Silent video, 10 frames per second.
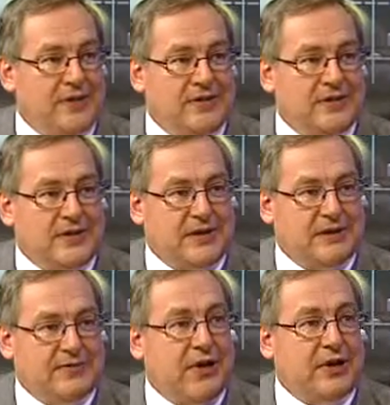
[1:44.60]
it's
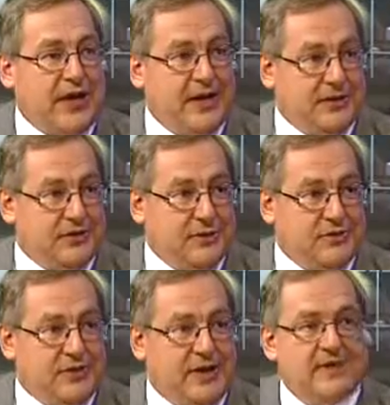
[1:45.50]
volcanic
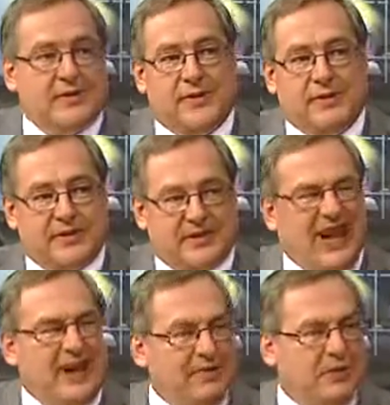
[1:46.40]
substrate, so it's
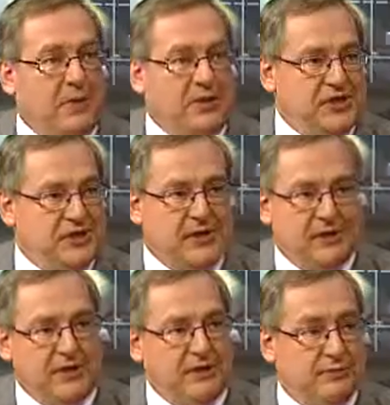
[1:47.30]
kind of a spongy
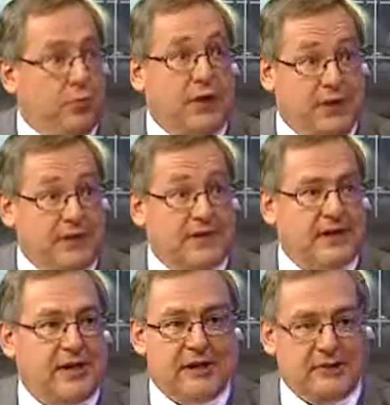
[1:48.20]
thing where if water does
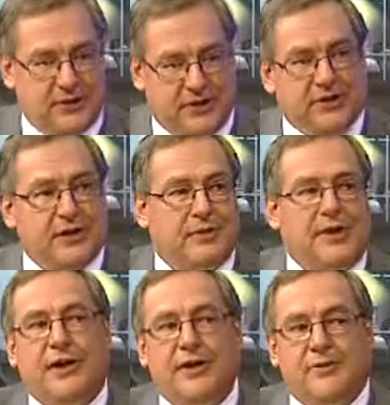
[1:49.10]
get into it, it
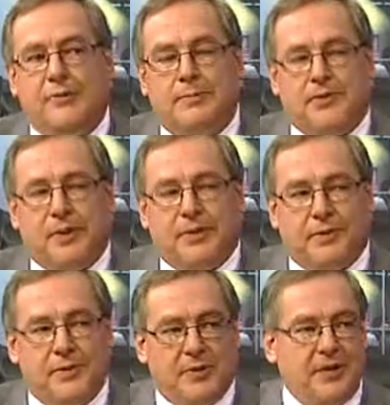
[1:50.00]
generally kind of drips right
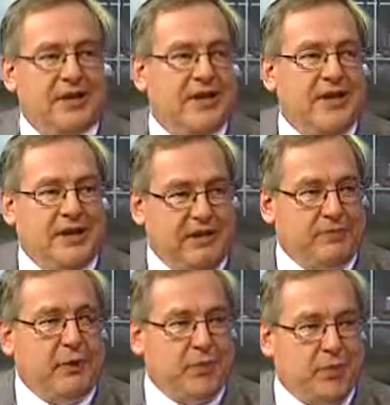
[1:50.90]
through. Or if
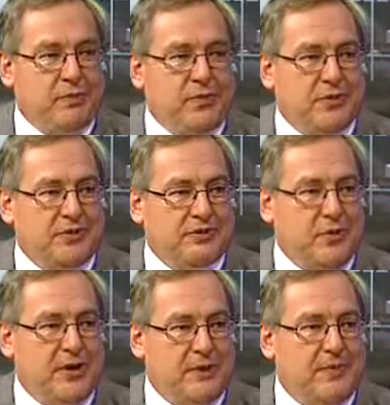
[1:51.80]
there were pools of
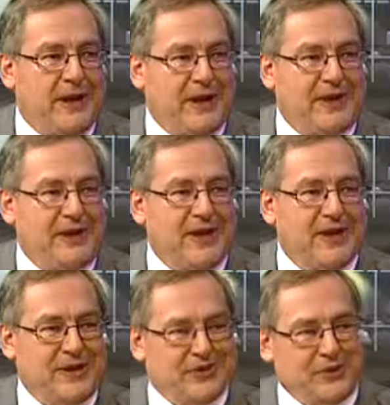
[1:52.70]
water, back in the day
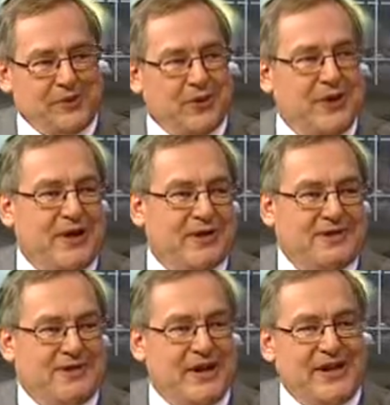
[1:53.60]
they used to drill wells
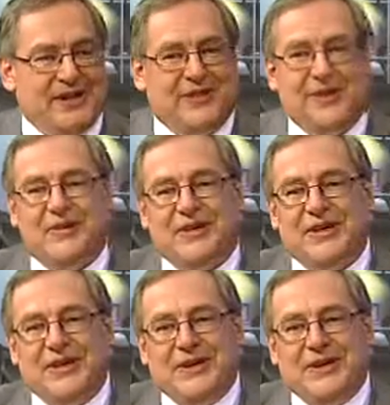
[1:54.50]
and find it. There was a